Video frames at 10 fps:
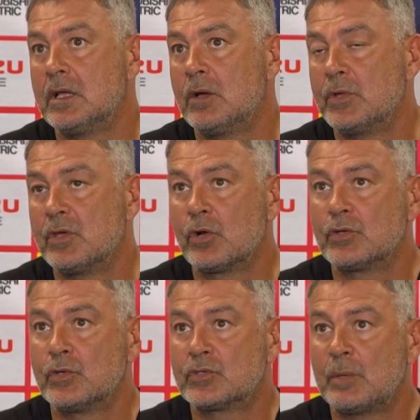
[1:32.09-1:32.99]
you know, where you've
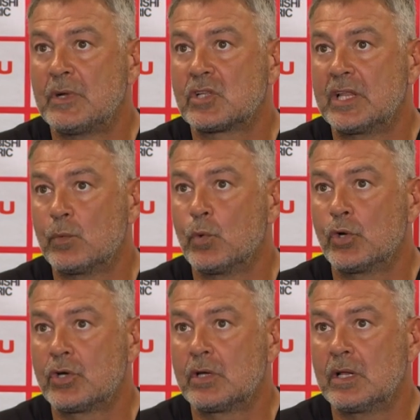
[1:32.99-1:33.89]
got to do so much
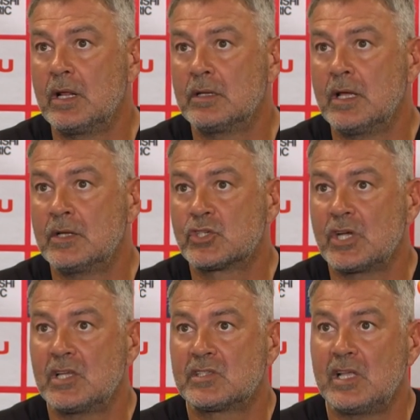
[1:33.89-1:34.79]
legwork and
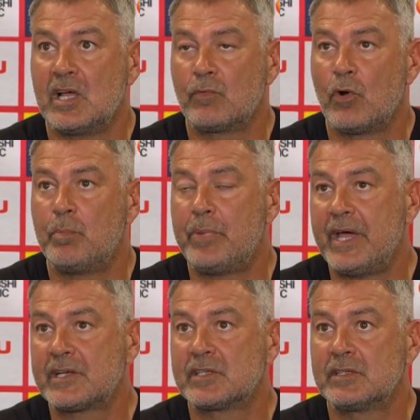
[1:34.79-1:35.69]
chase down right
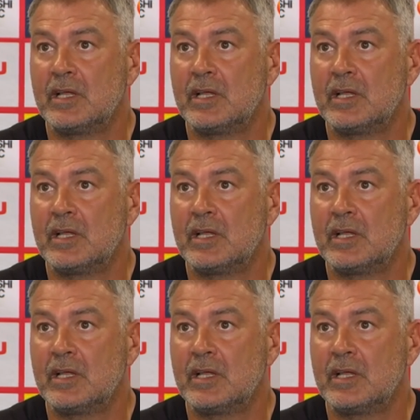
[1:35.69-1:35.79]
backs.